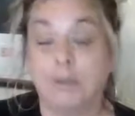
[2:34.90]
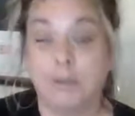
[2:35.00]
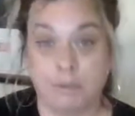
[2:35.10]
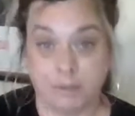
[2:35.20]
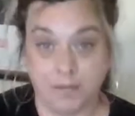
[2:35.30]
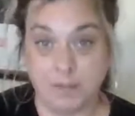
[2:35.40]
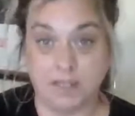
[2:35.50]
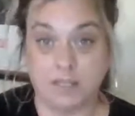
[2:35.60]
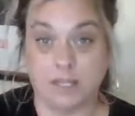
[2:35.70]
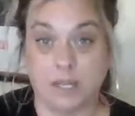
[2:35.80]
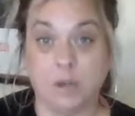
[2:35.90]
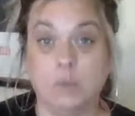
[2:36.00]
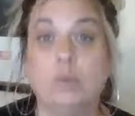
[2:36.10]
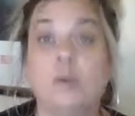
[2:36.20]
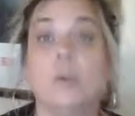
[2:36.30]
3 months ago.
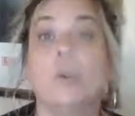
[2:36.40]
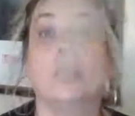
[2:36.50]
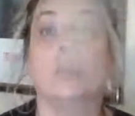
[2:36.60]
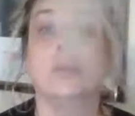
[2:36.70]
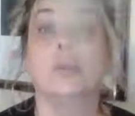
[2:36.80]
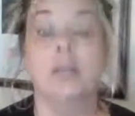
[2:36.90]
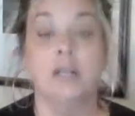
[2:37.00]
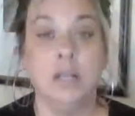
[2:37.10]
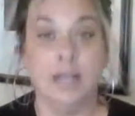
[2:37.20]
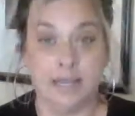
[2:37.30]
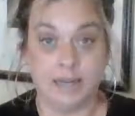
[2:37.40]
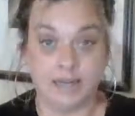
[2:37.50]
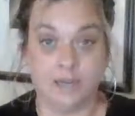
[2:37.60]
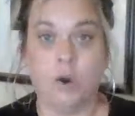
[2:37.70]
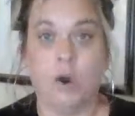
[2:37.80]
And
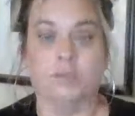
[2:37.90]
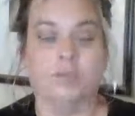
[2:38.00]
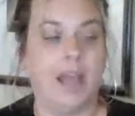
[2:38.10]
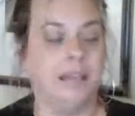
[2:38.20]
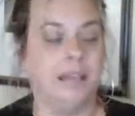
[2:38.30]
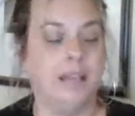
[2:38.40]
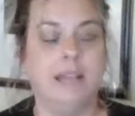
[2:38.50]
I called that.